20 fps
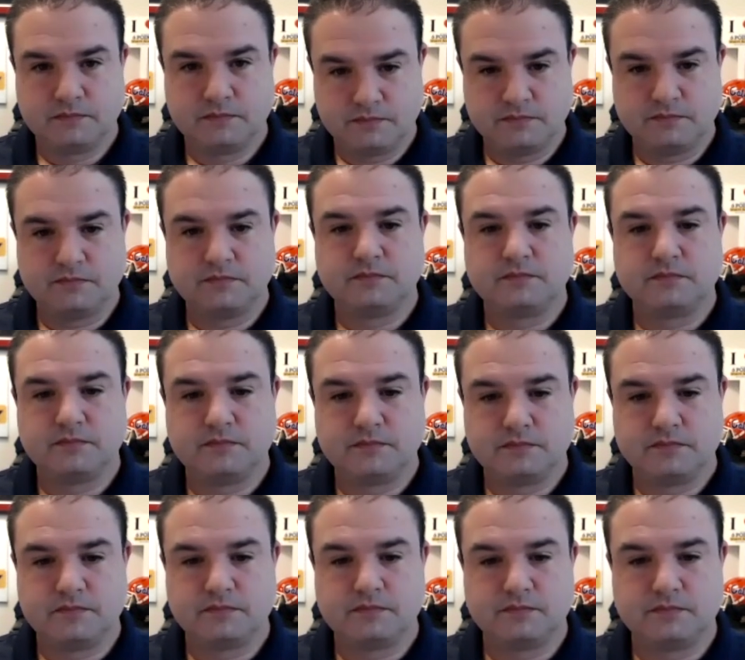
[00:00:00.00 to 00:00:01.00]

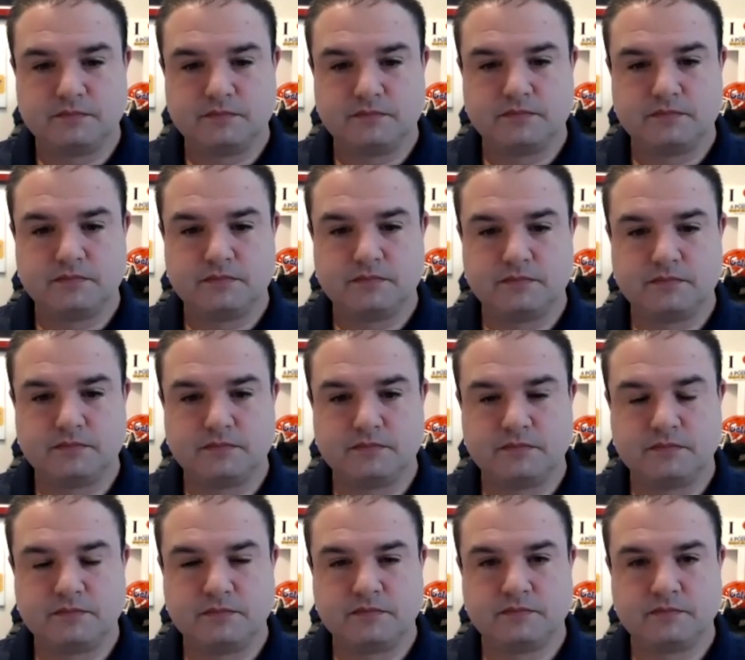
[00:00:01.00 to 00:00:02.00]

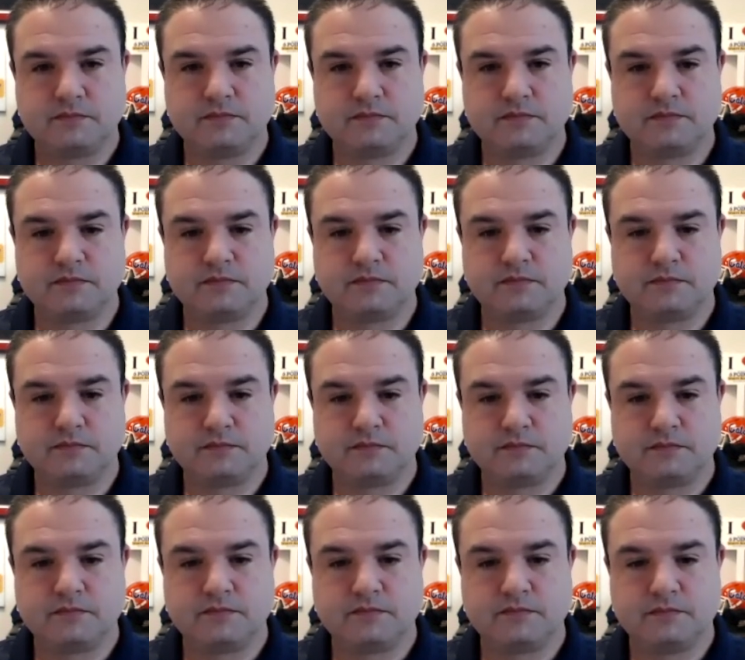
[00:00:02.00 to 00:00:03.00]

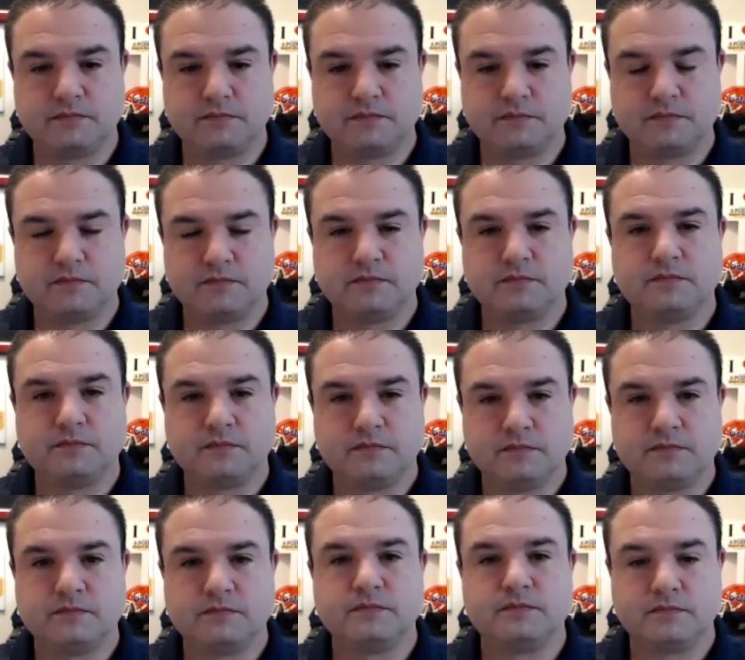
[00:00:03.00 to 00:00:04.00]

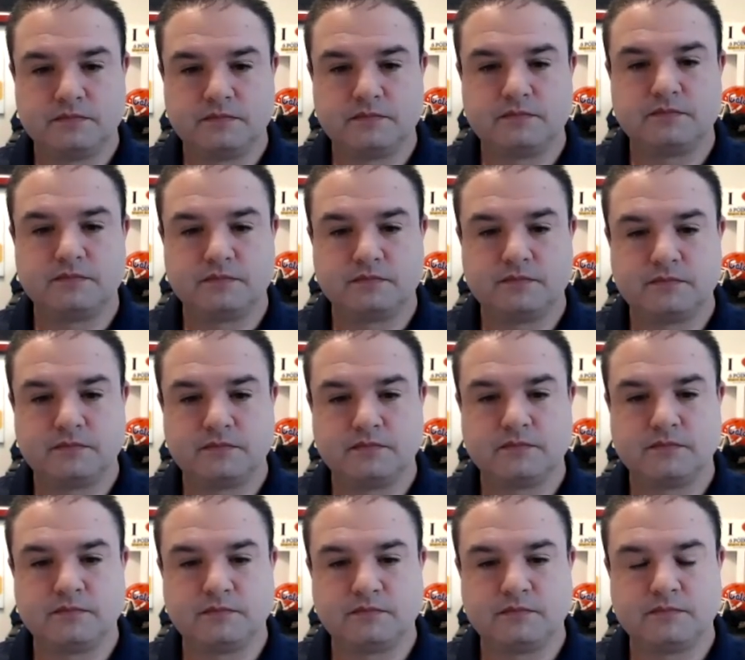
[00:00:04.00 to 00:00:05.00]

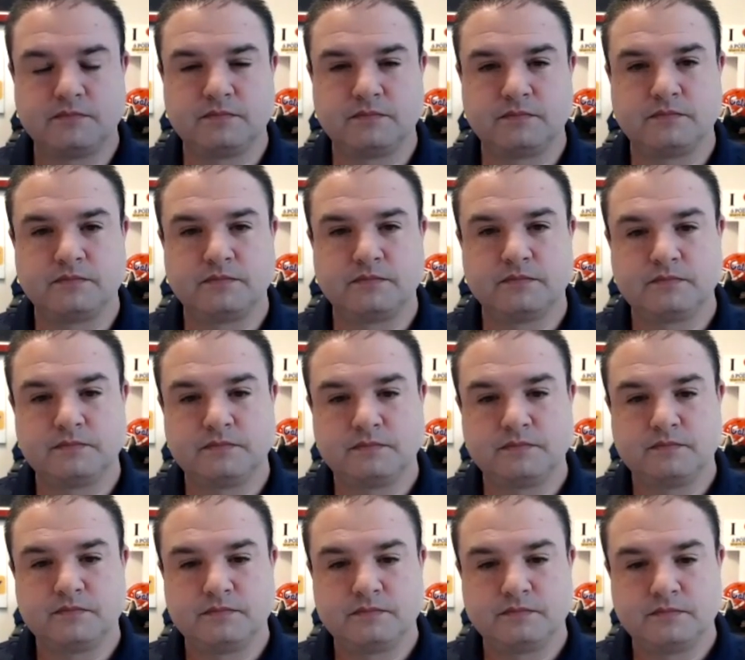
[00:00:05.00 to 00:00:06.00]

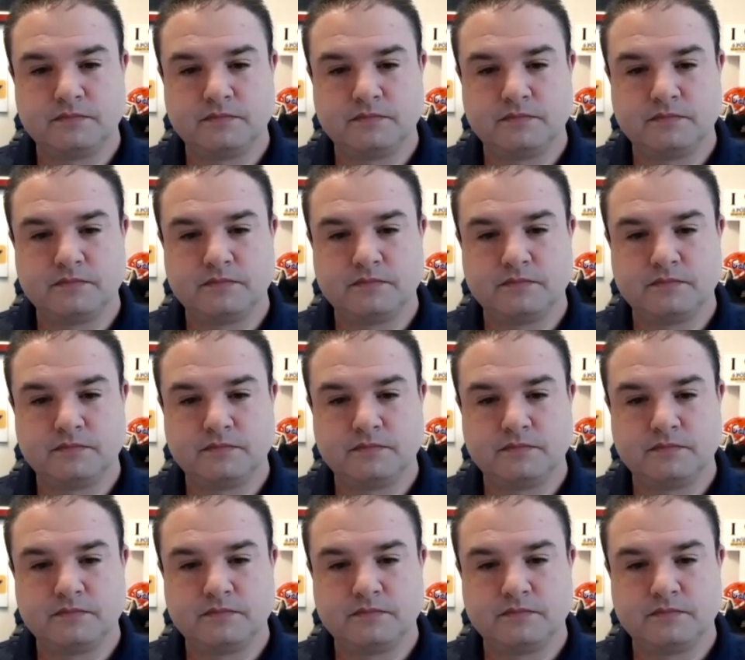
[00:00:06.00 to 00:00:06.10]
(silent)